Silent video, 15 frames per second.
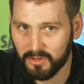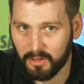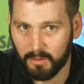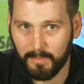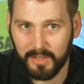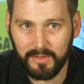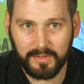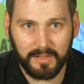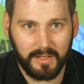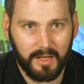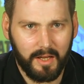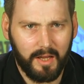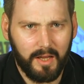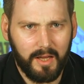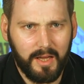lobbies,
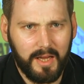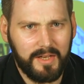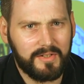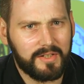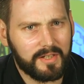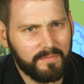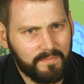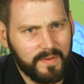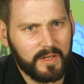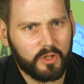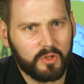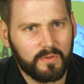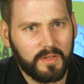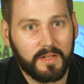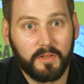is the
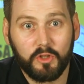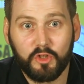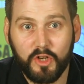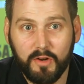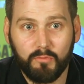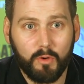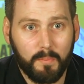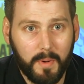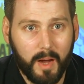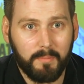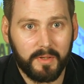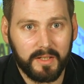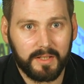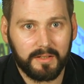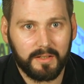conviction that the general
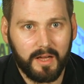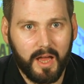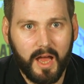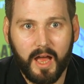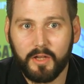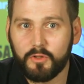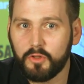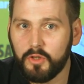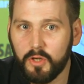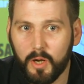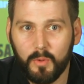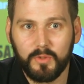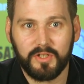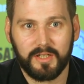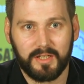public has
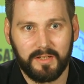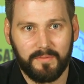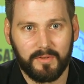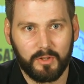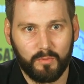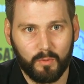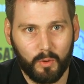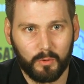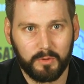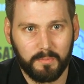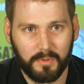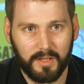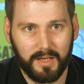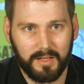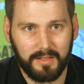no significant role to
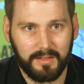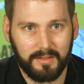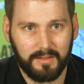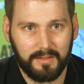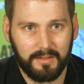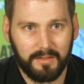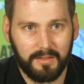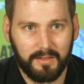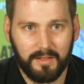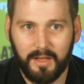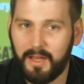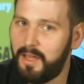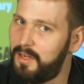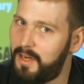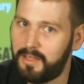play
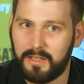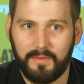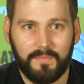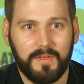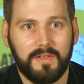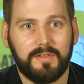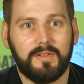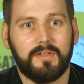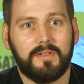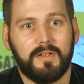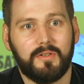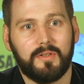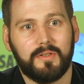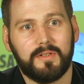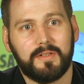in any of these
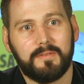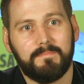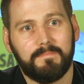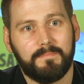decisions.